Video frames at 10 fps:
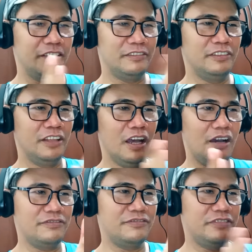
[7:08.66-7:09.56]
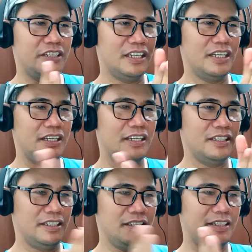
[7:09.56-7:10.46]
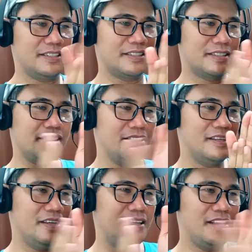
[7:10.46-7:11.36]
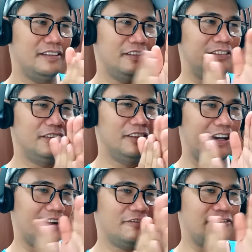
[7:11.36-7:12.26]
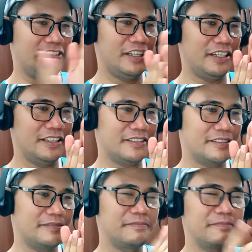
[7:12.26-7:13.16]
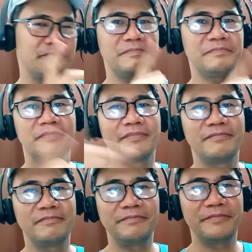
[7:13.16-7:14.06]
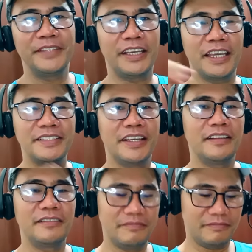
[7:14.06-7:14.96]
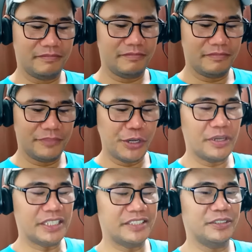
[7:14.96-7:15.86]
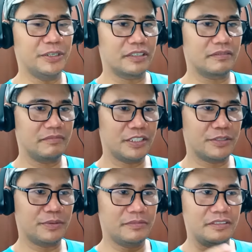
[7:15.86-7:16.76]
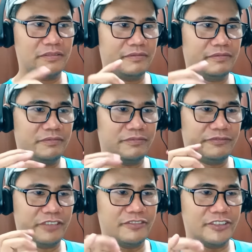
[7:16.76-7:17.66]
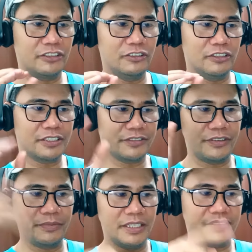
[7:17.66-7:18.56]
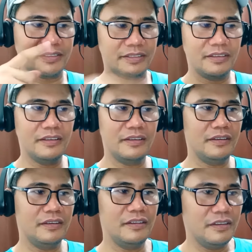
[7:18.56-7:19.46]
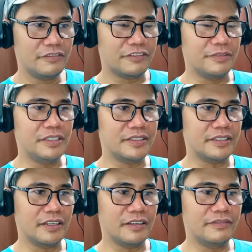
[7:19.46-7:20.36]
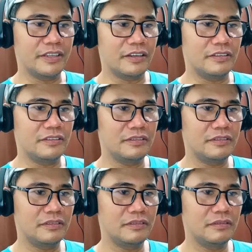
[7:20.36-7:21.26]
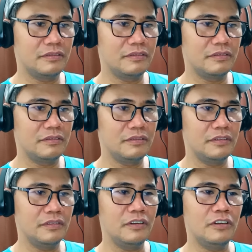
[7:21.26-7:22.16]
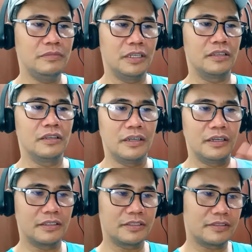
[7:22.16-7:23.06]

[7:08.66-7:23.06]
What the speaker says: Love this. Love this. Like I said, Ryohei's look is one of my favorite looks from this video. Oh my gosh.